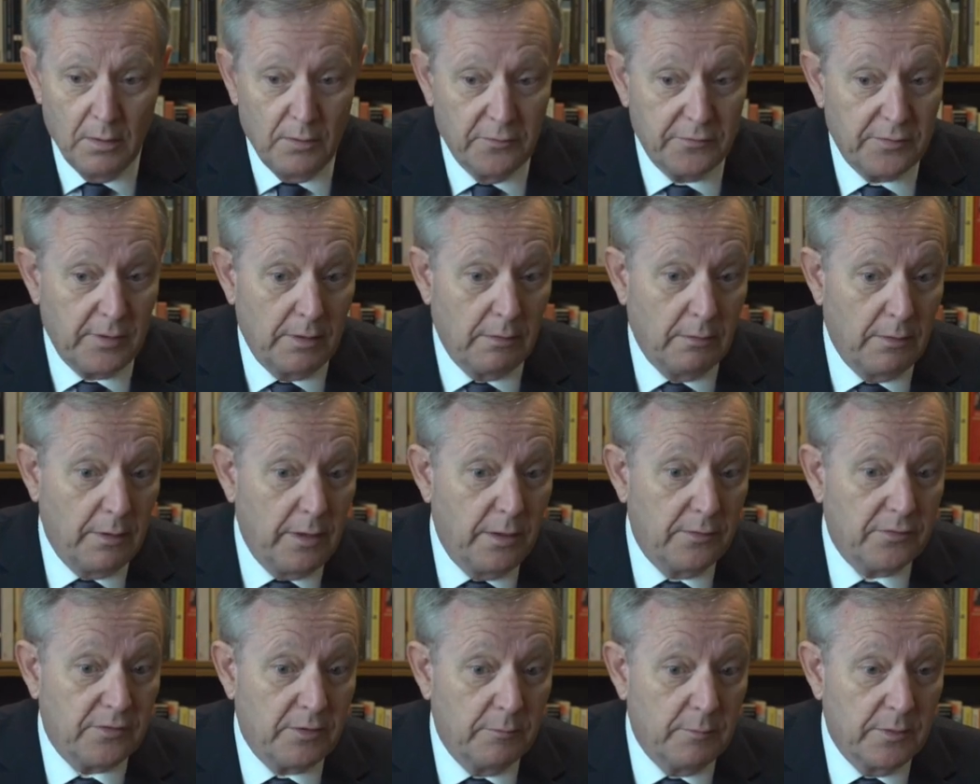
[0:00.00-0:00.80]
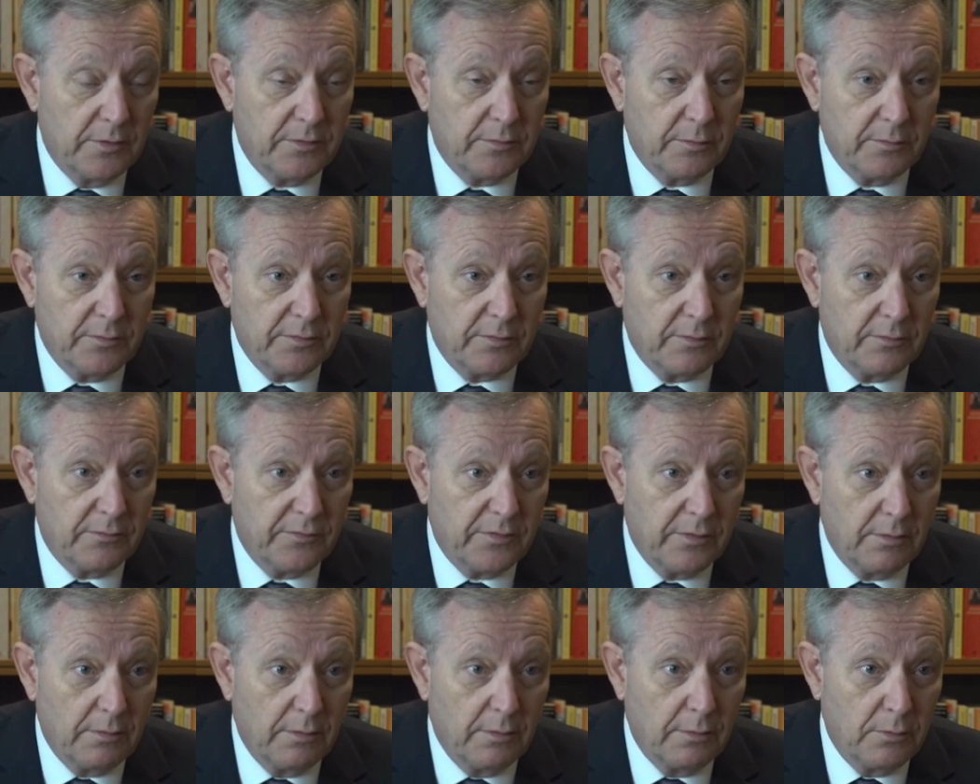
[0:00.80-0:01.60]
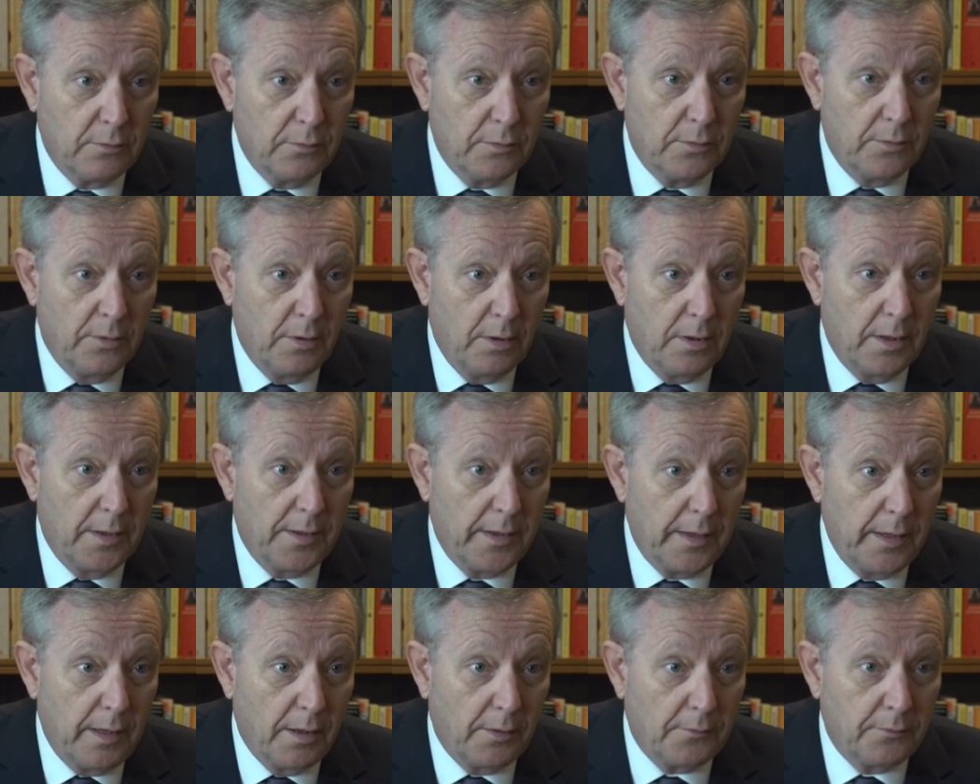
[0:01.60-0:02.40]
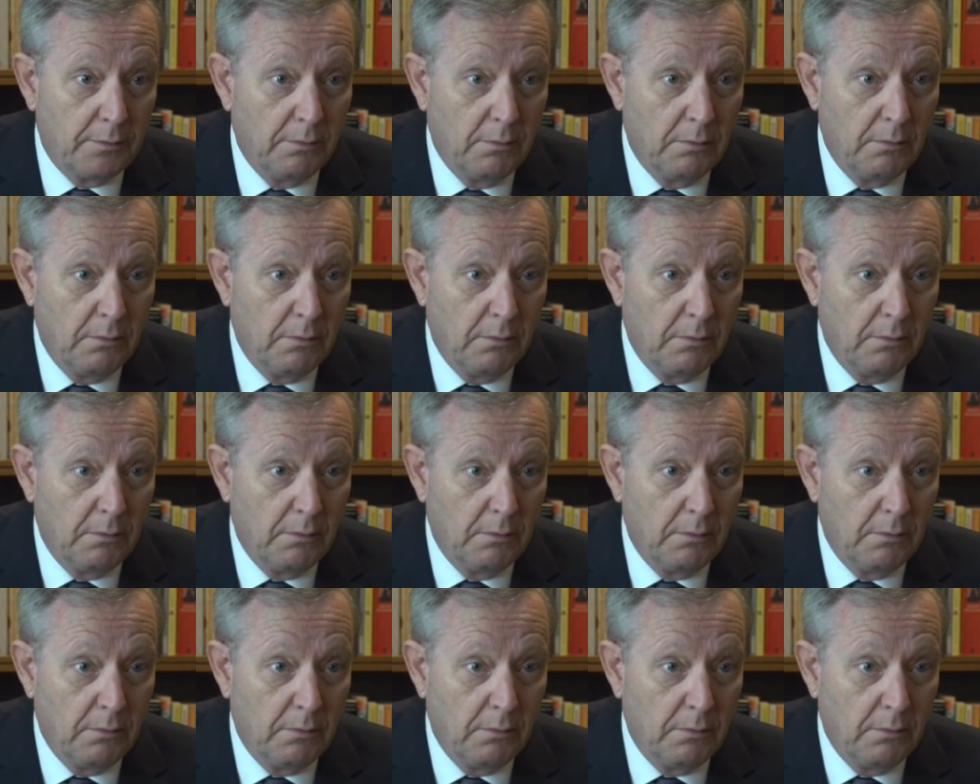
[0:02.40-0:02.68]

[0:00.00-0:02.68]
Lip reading: Senate estimates was considered a good night out.